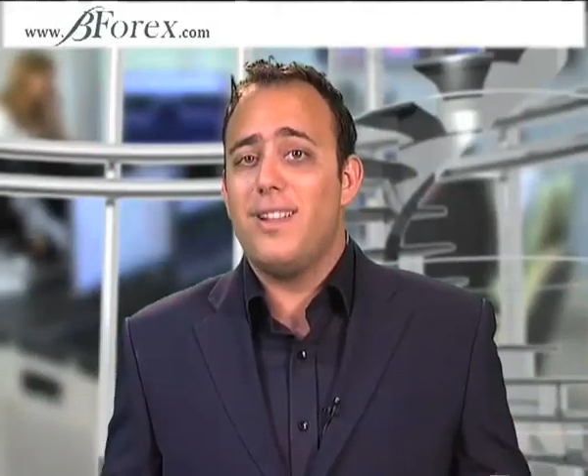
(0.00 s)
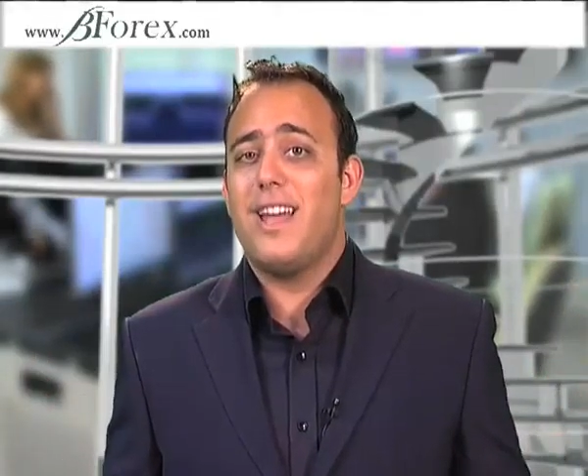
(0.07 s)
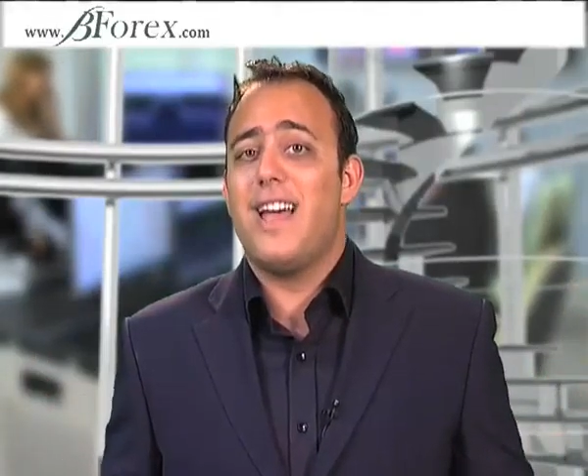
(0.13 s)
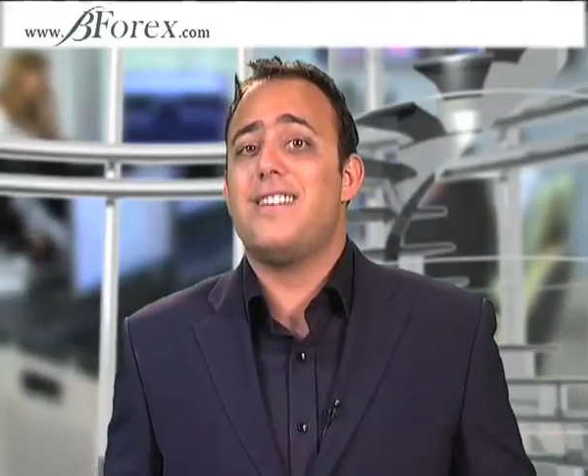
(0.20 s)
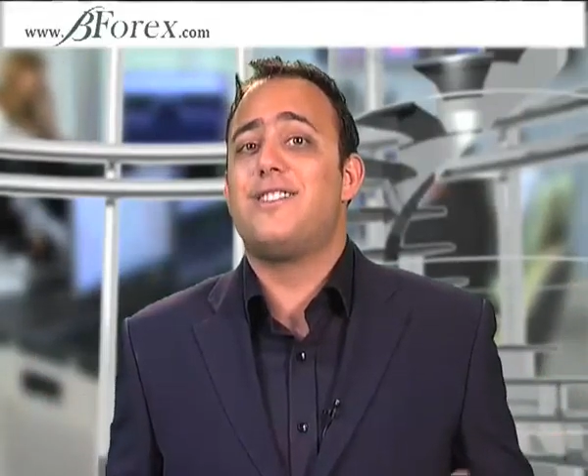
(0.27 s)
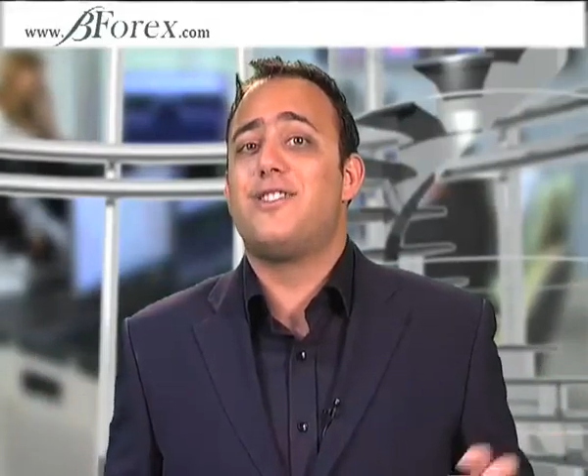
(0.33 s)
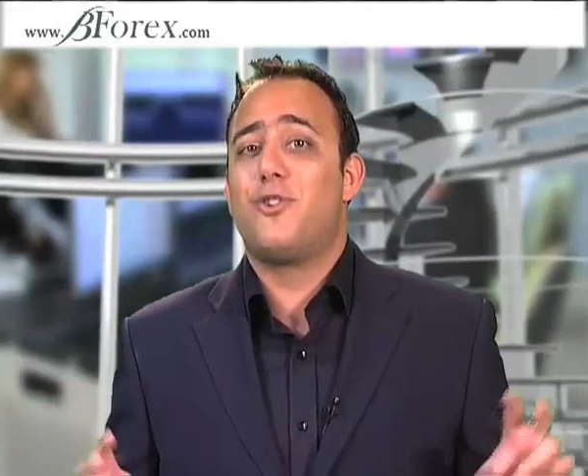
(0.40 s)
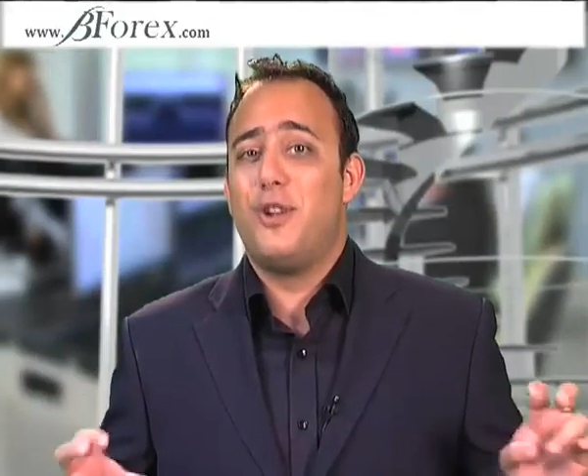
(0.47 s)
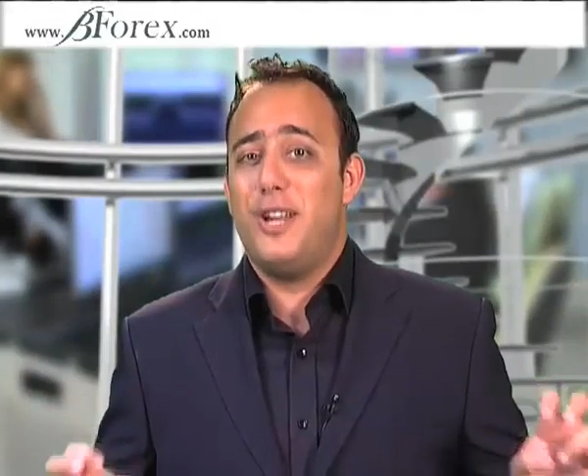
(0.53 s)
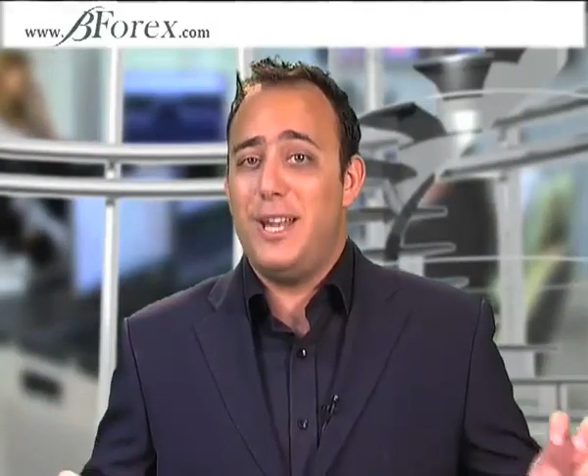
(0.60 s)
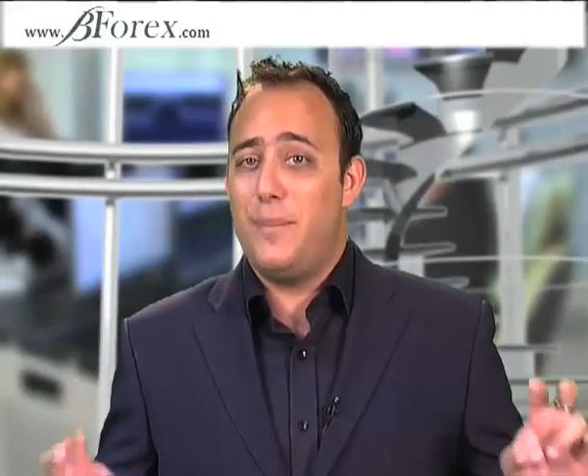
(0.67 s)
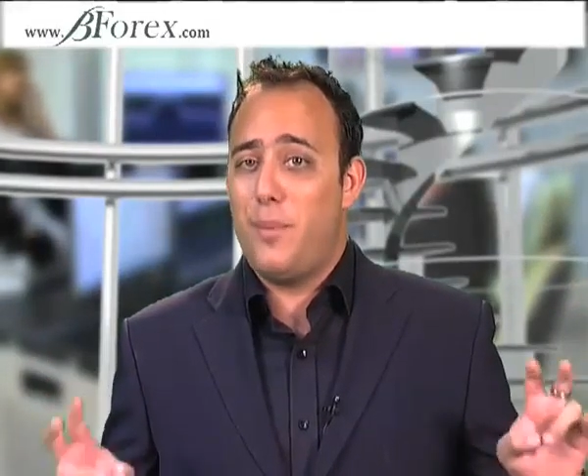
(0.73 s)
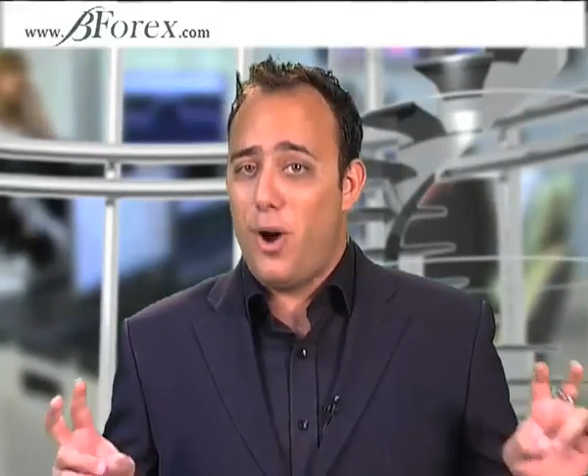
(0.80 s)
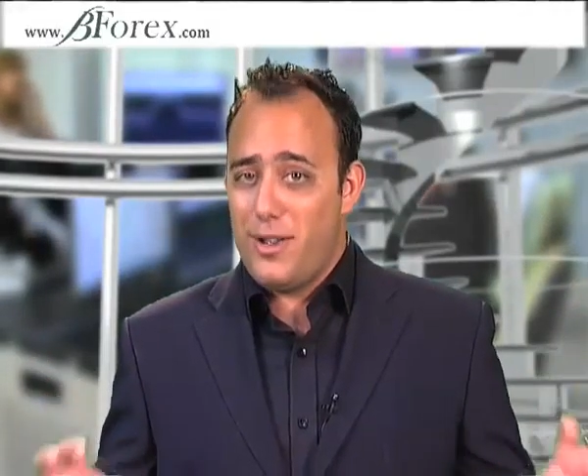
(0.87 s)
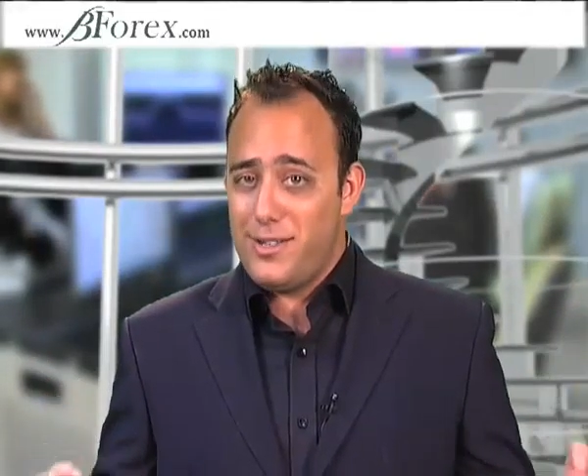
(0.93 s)
as greedy
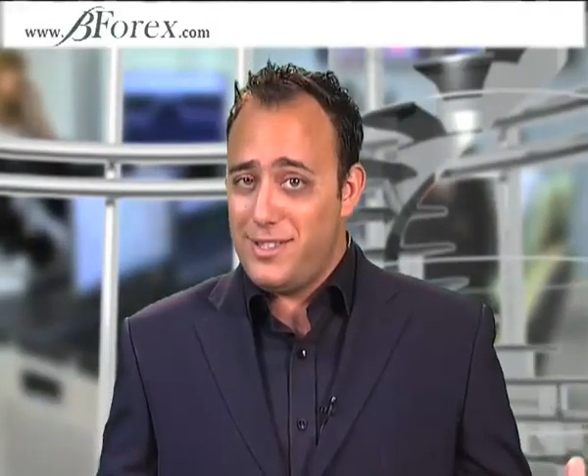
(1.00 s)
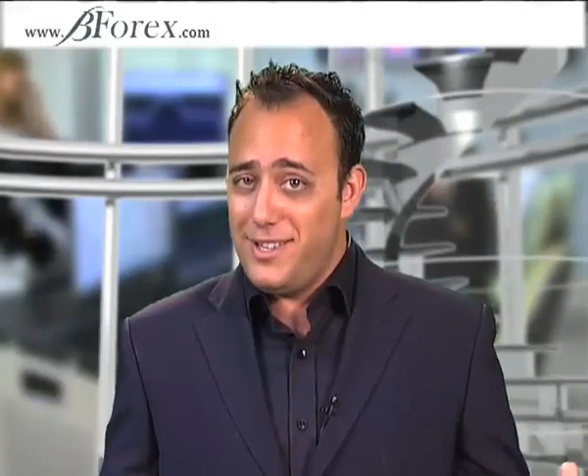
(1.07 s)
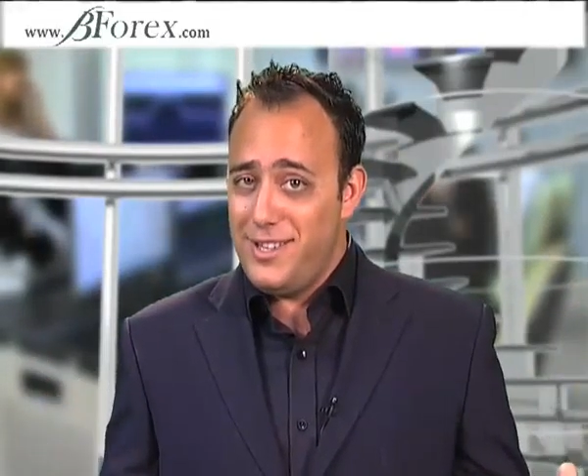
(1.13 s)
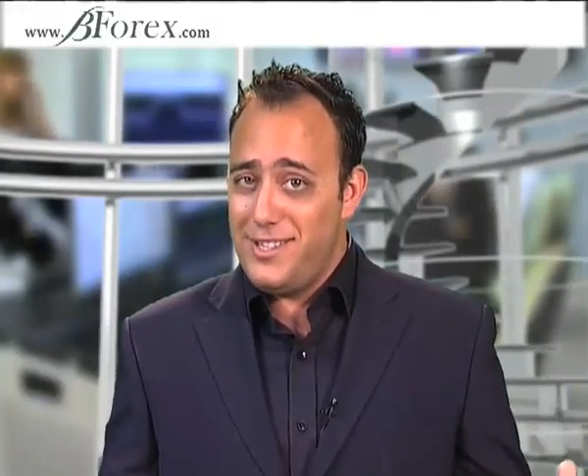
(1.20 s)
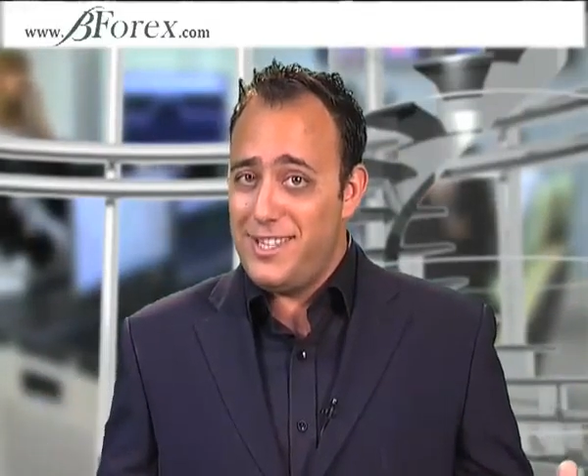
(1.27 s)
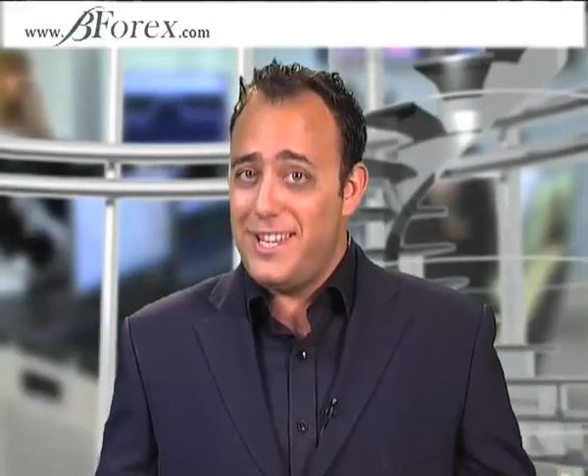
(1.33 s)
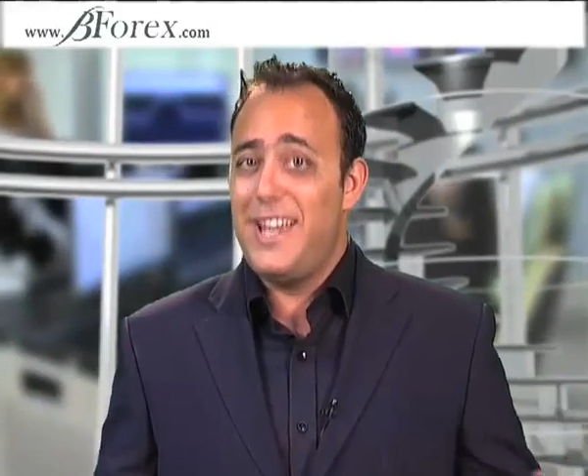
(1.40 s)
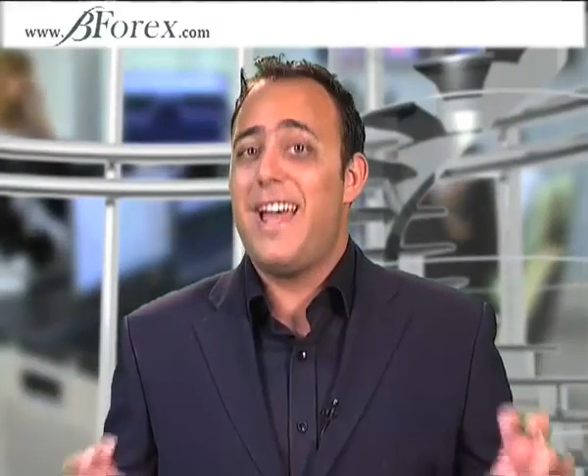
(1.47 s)
bastards.